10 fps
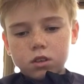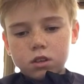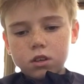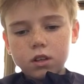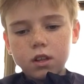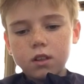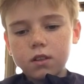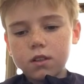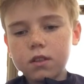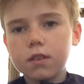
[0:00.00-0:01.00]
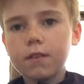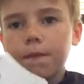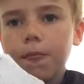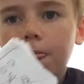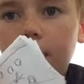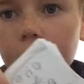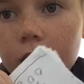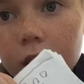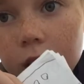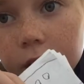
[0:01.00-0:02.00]
And then
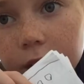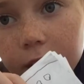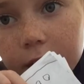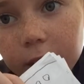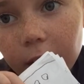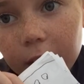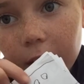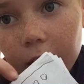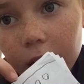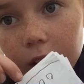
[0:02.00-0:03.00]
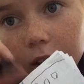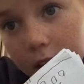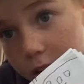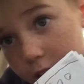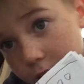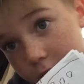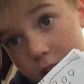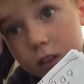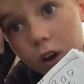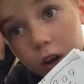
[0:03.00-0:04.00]
see this guy there?
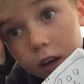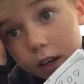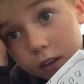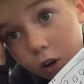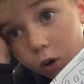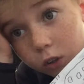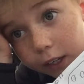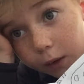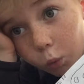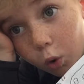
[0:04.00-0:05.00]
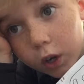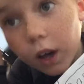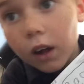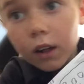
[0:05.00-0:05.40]
He's holding water,